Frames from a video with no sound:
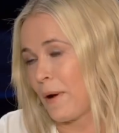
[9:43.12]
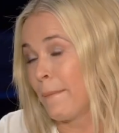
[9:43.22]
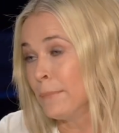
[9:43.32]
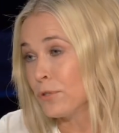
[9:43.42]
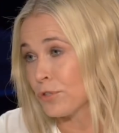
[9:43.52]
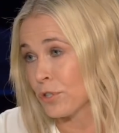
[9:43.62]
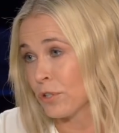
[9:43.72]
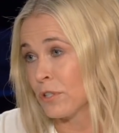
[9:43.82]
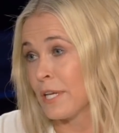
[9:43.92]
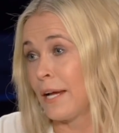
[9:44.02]
about
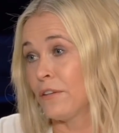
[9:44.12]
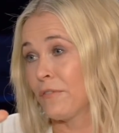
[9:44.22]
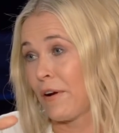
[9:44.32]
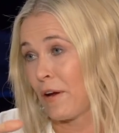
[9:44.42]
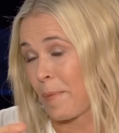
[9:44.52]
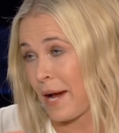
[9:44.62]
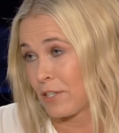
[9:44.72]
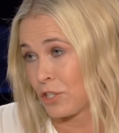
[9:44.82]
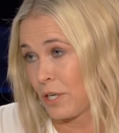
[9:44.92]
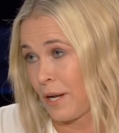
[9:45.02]
musicals, and you're very
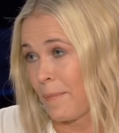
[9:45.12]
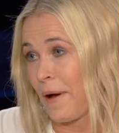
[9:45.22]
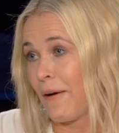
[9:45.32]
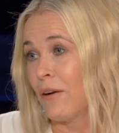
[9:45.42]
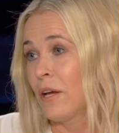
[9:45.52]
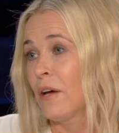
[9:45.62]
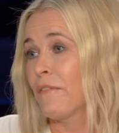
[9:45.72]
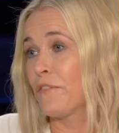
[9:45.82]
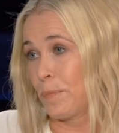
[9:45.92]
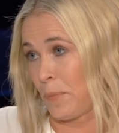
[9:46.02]
passionate about
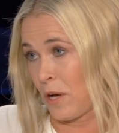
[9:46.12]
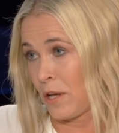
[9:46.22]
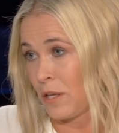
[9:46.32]
football.